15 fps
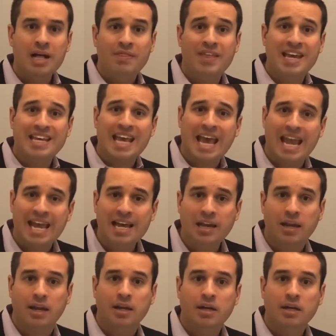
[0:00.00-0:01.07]
They
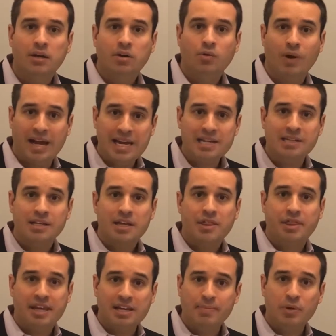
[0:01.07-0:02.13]
can, right?
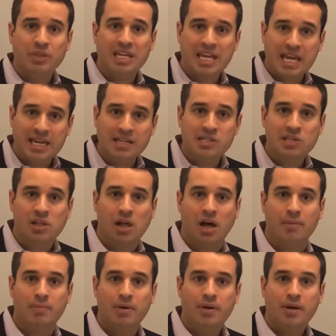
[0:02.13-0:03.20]
Think about the King's
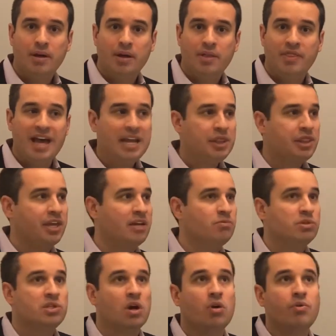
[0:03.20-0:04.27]
Club. That thing
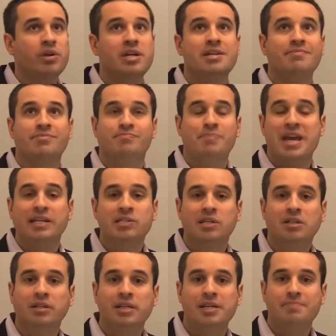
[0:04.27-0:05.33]
was already
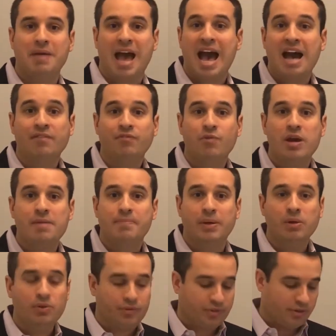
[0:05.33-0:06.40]
basically halfway
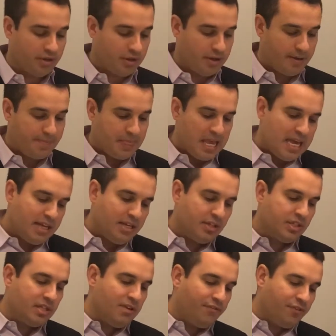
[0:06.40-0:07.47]
built. You see,